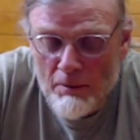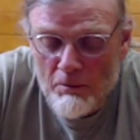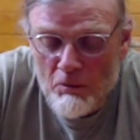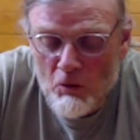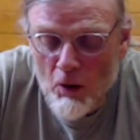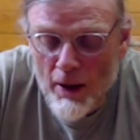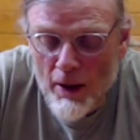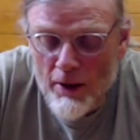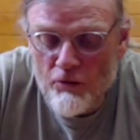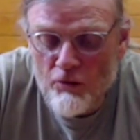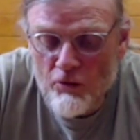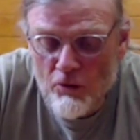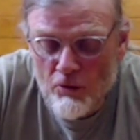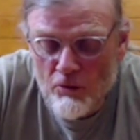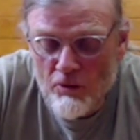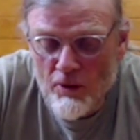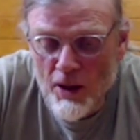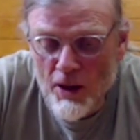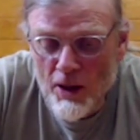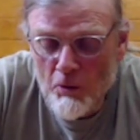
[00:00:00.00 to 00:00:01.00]
quite
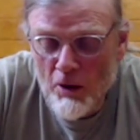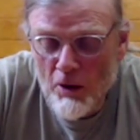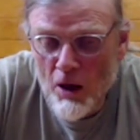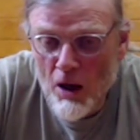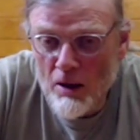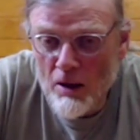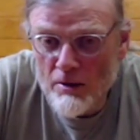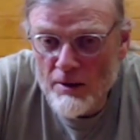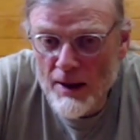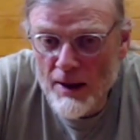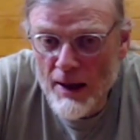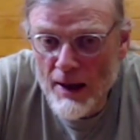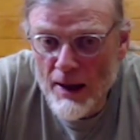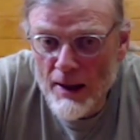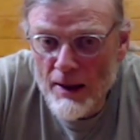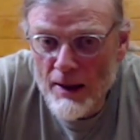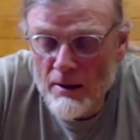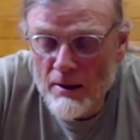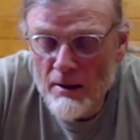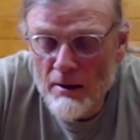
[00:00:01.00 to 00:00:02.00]
certain they will all
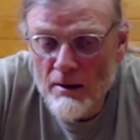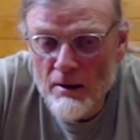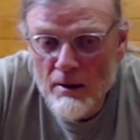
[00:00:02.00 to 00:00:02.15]
take.